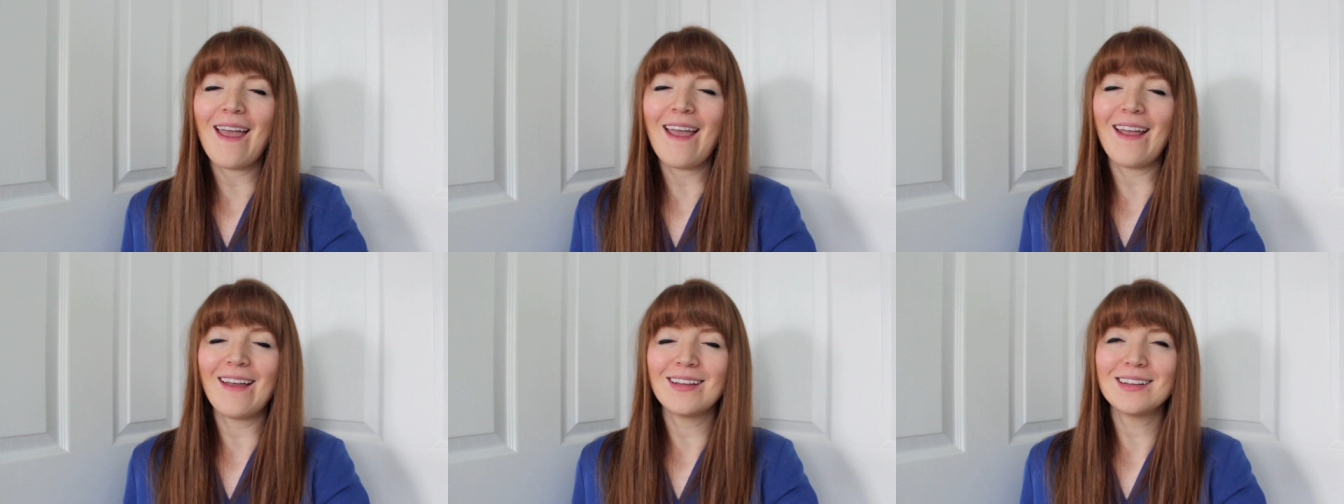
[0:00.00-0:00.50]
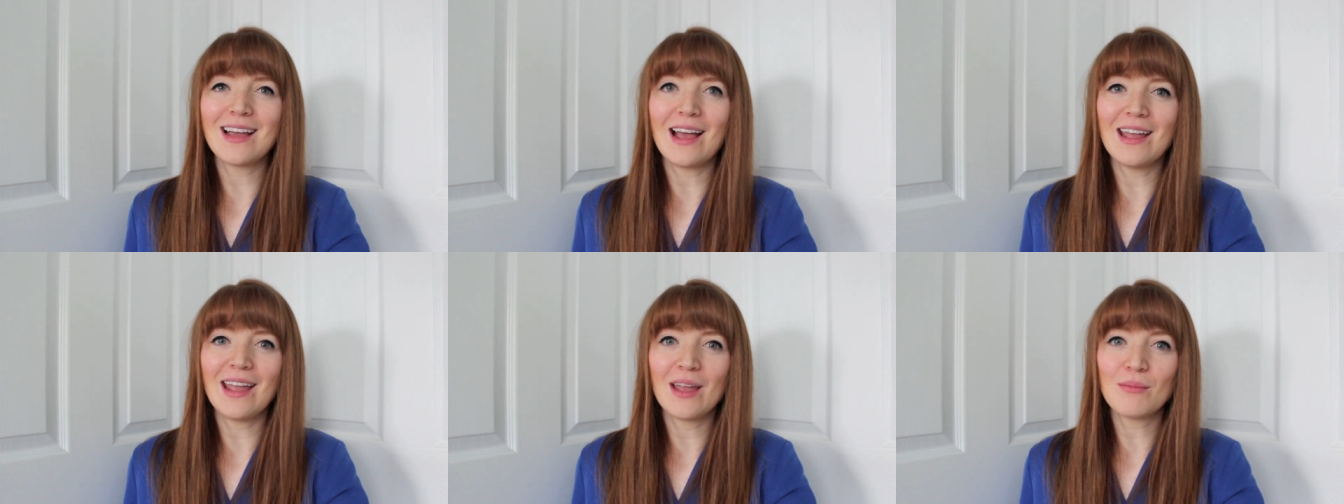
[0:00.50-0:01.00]
And
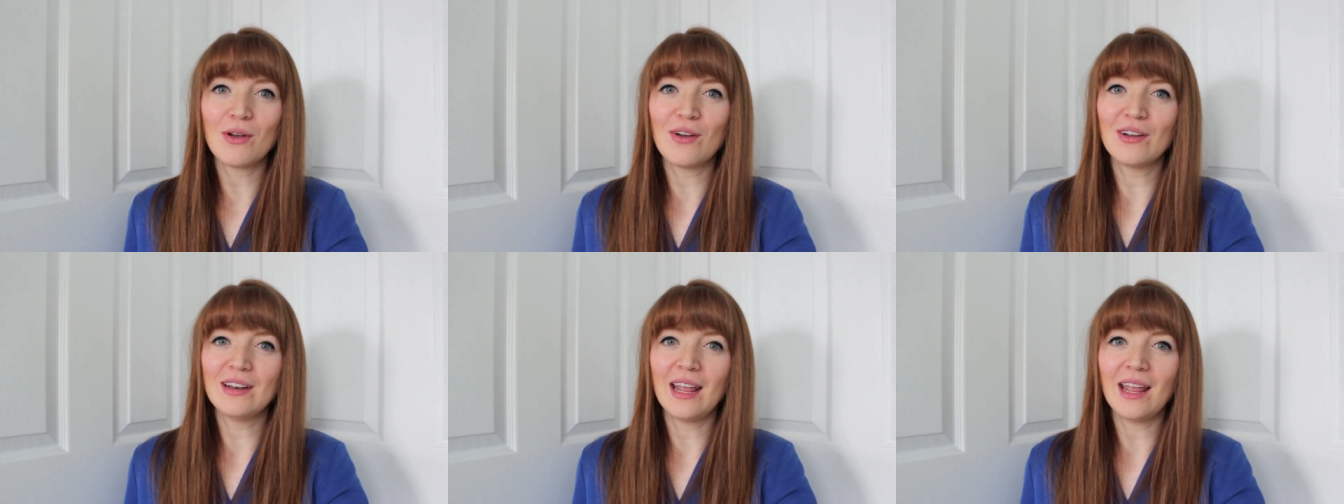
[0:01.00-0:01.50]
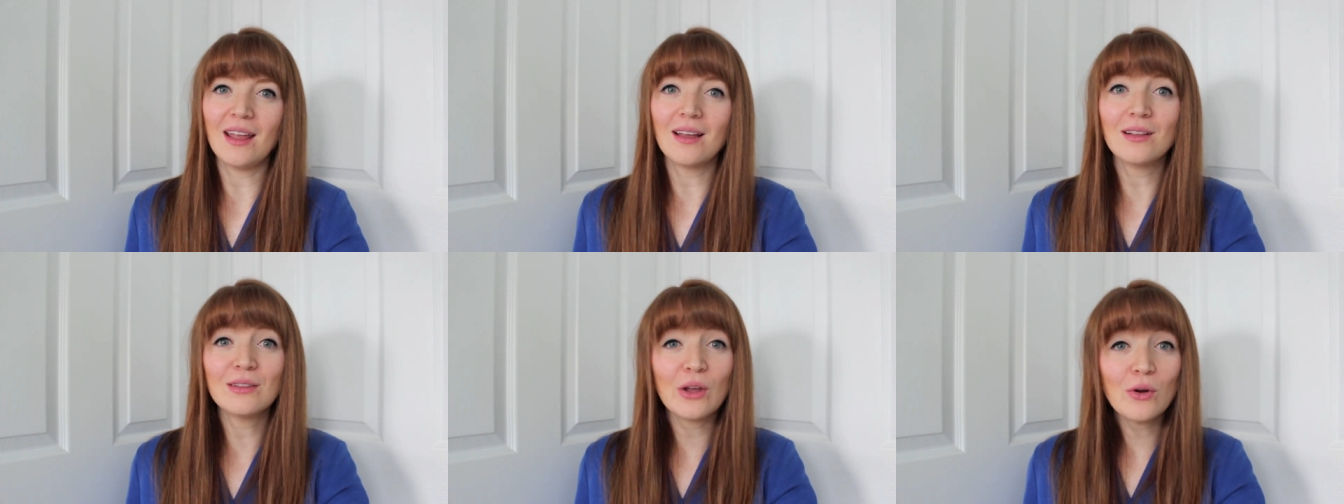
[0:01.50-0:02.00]
I am on a
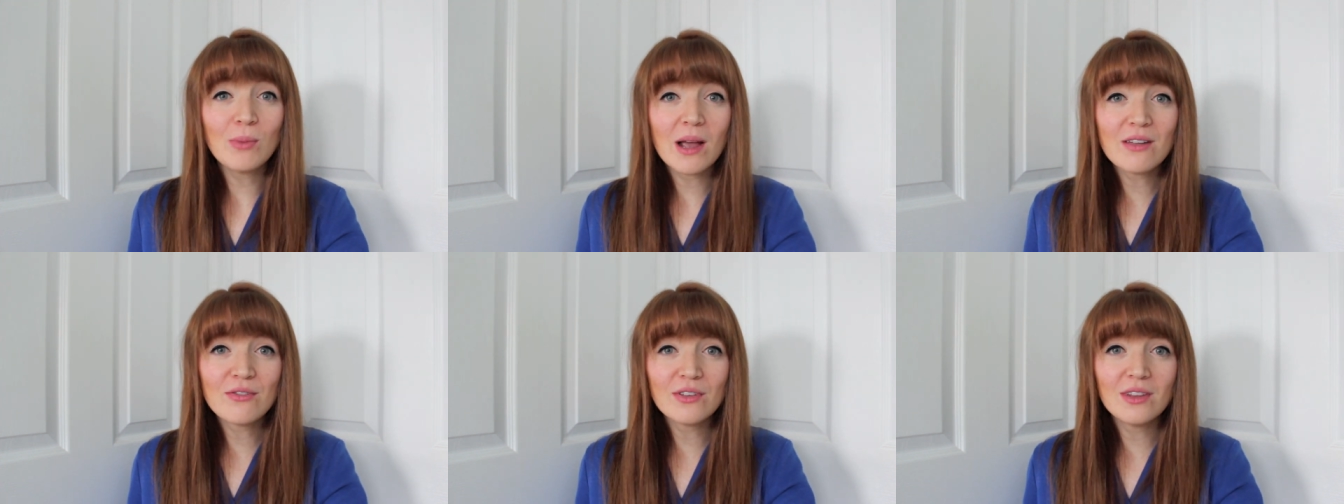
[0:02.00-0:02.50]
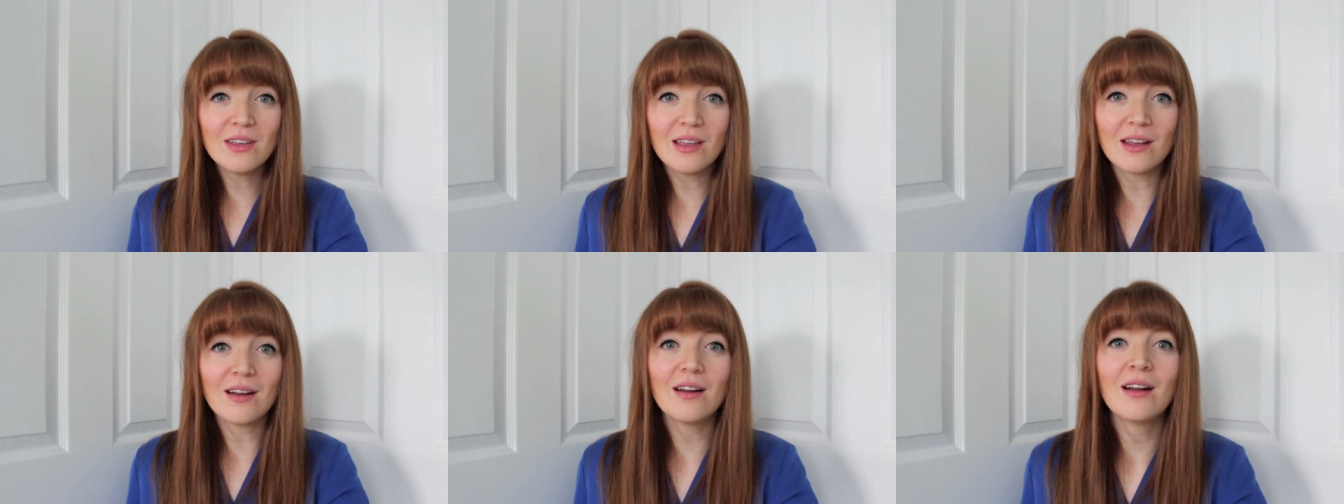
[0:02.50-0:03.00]
low buy for the
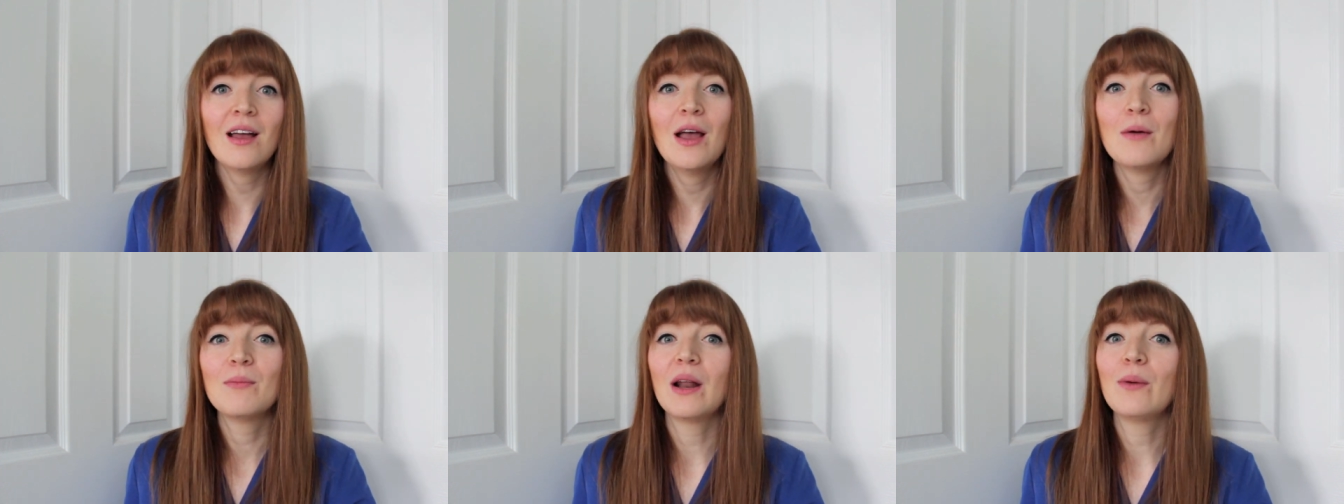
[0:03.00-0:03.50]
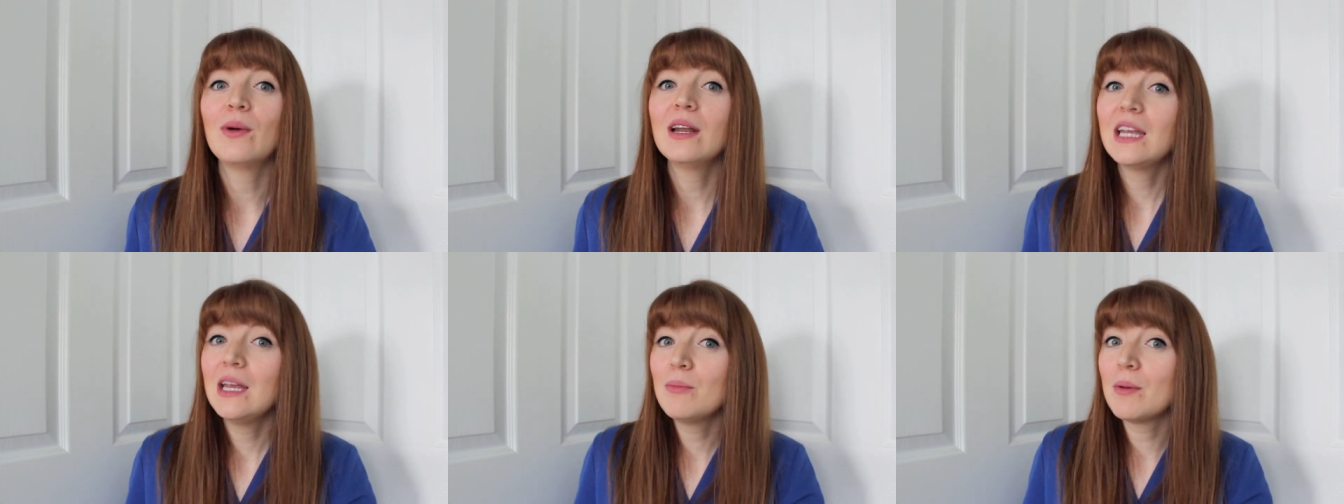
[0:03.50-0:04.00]
year, but I want
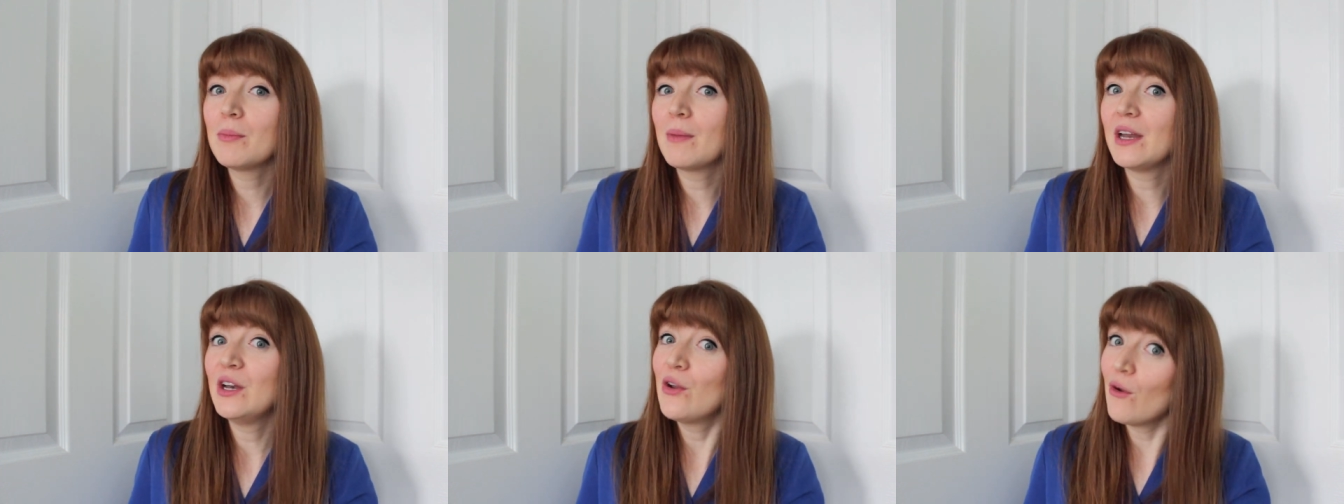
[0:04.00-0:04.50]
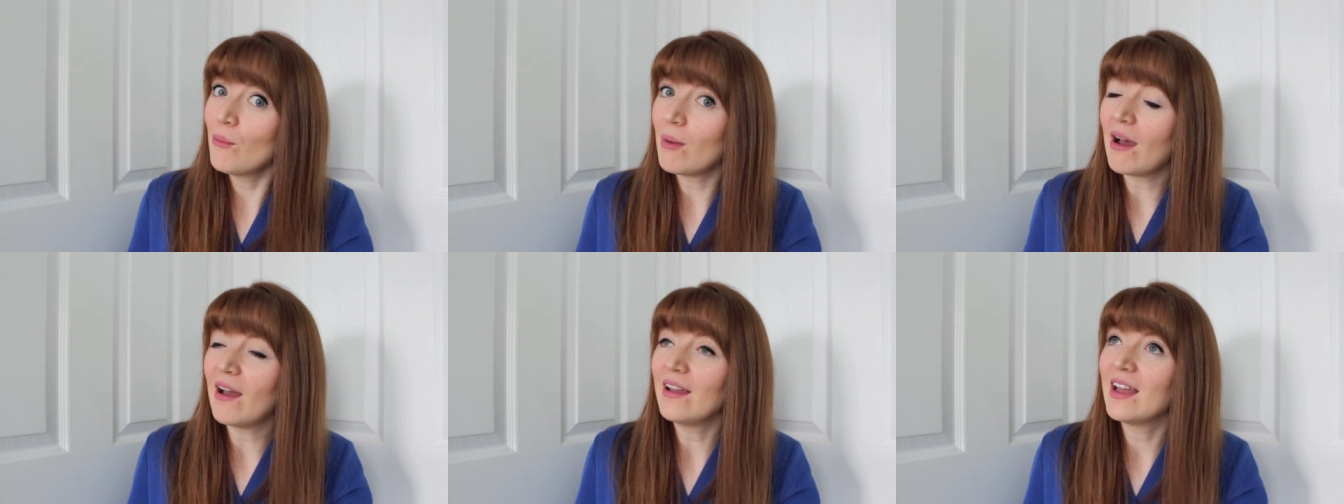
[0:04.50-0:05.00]
to keep up my no
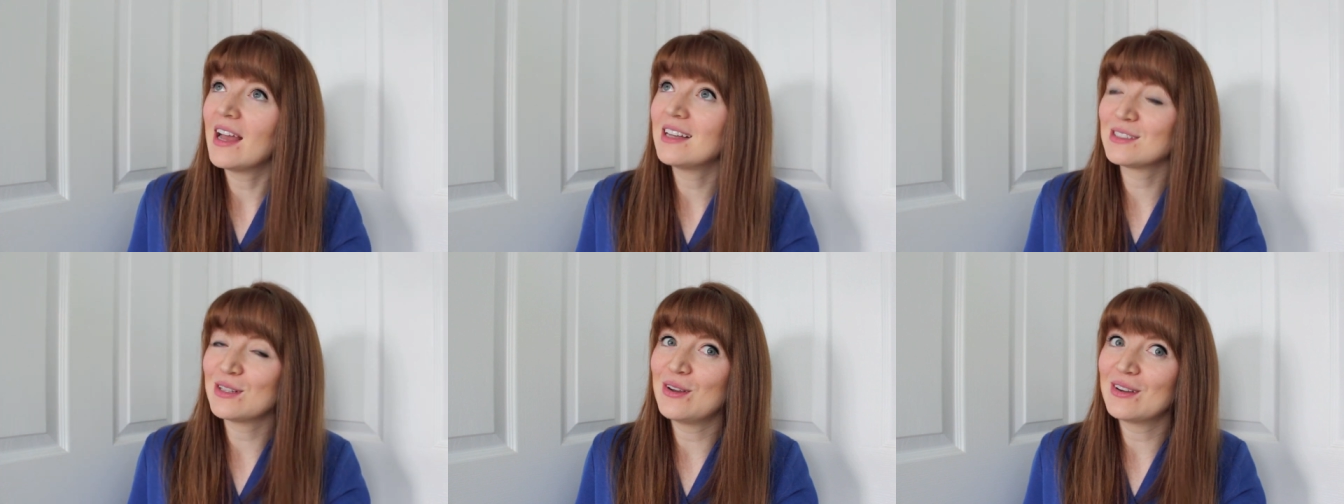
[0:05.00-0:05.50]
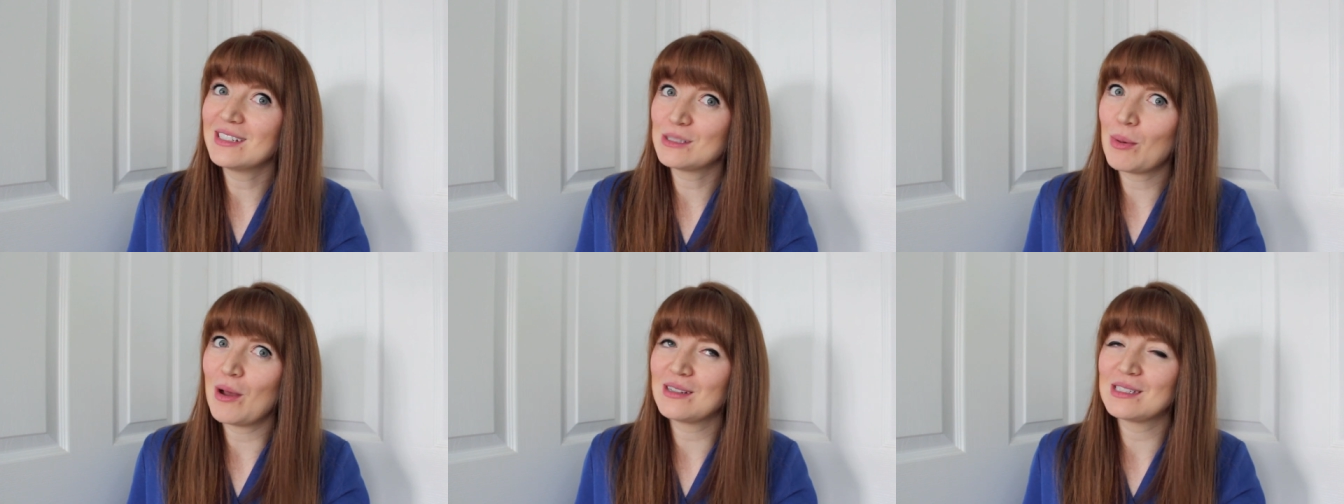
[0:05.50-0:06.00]
buy as long
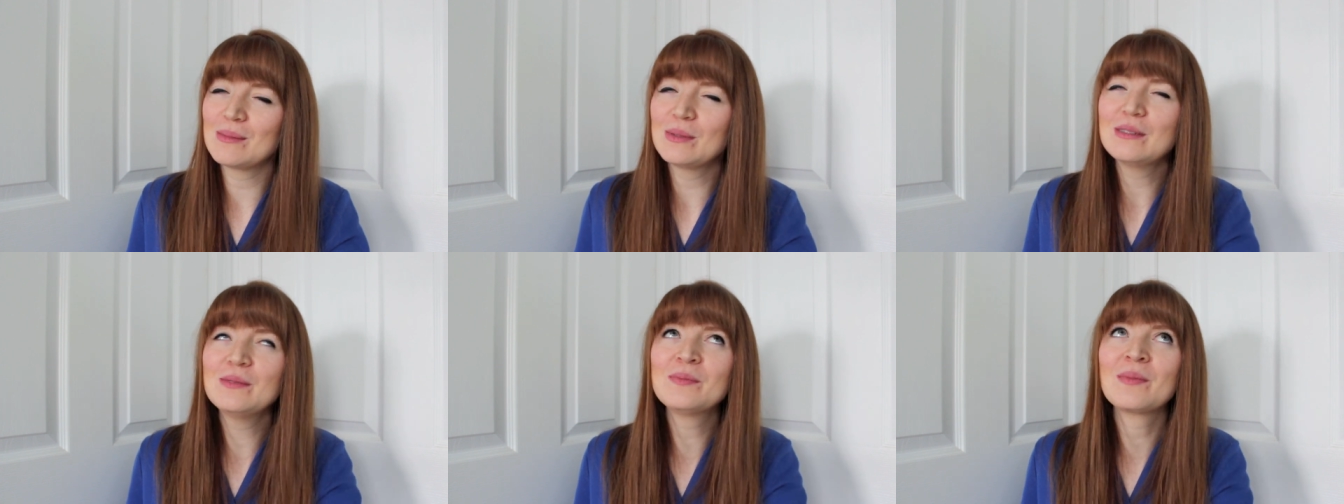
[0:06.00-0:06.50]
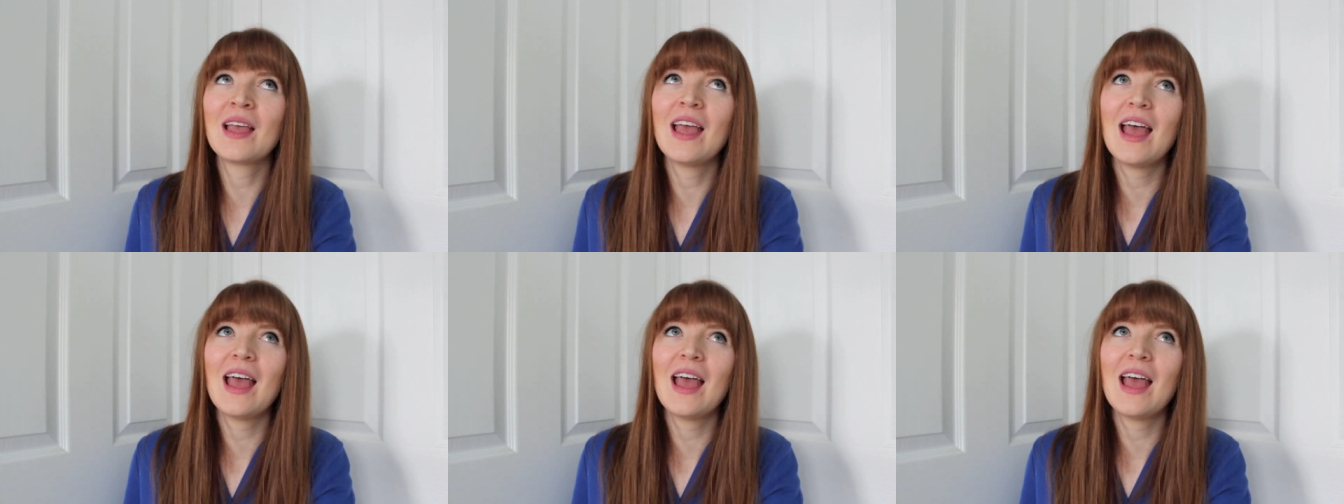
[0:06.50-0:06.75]
as possible.